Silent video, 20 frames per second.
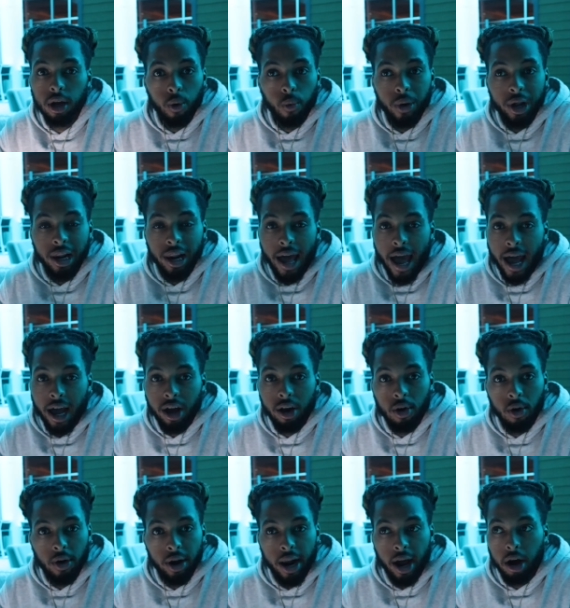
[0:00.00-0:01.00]
we lack
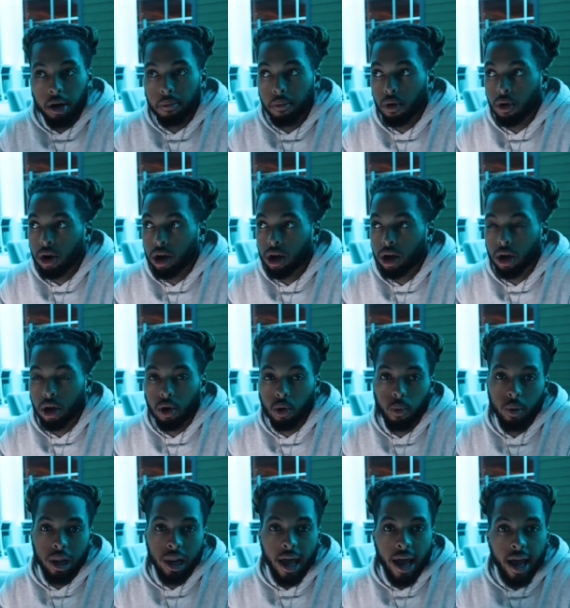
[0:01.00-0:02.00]
going out more,
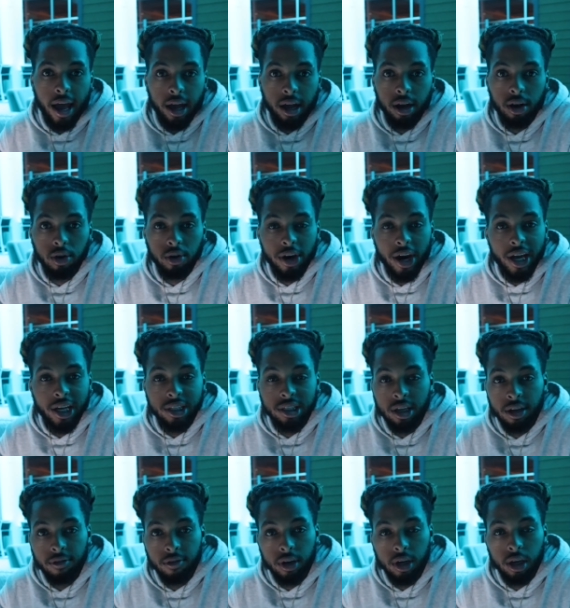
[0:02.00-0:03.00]
we lack
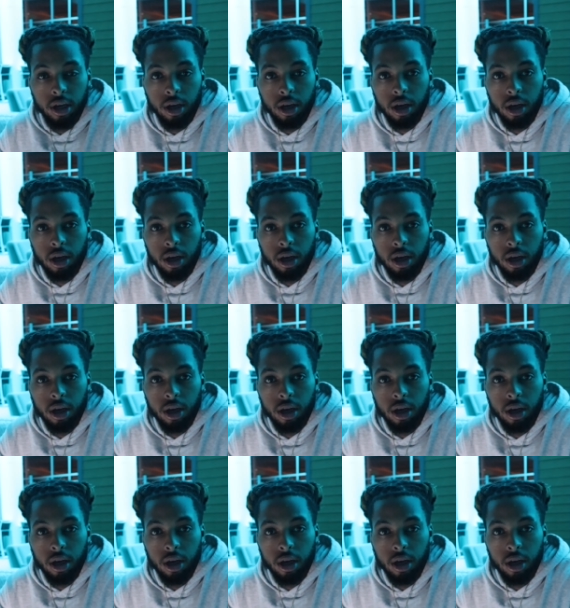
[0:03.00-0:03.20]
creativity,